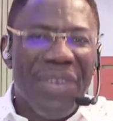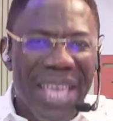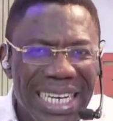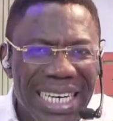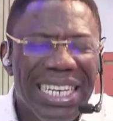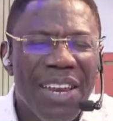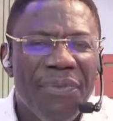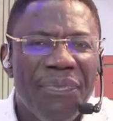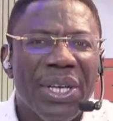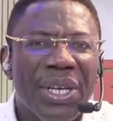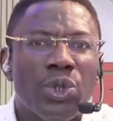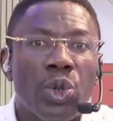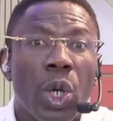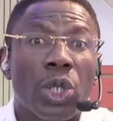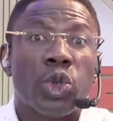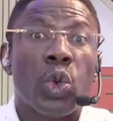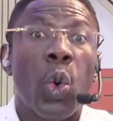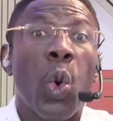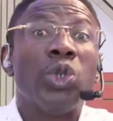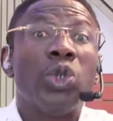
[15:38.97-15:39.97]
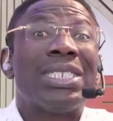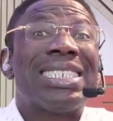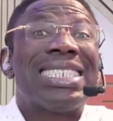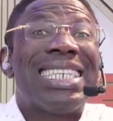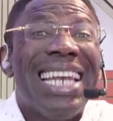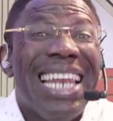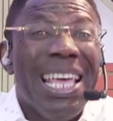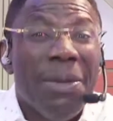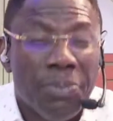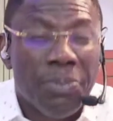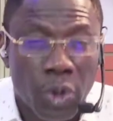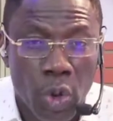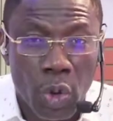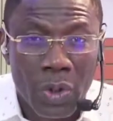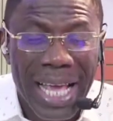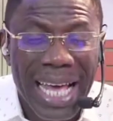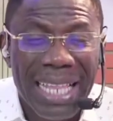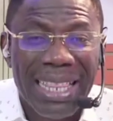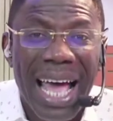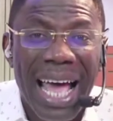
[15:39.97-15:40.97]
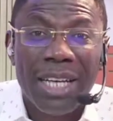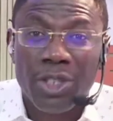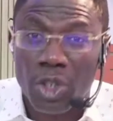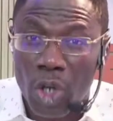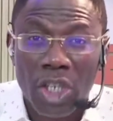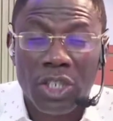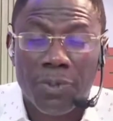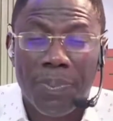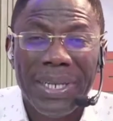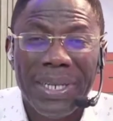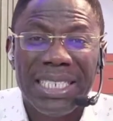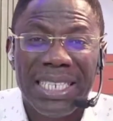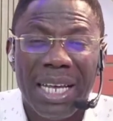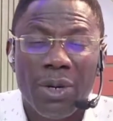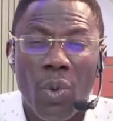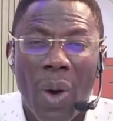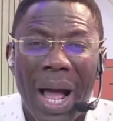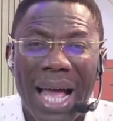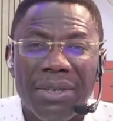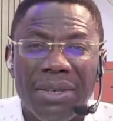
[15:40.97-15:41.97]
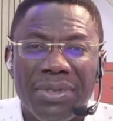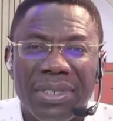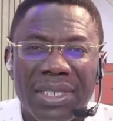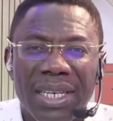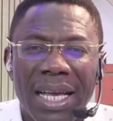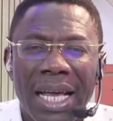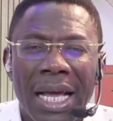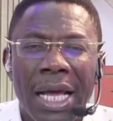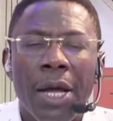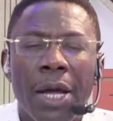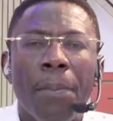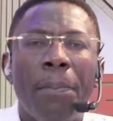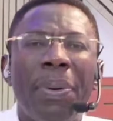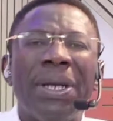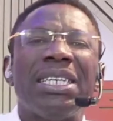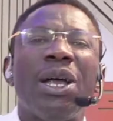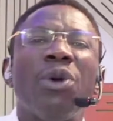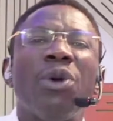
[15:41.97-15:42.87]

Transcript: individuals who sleep together as husbands and wives, but the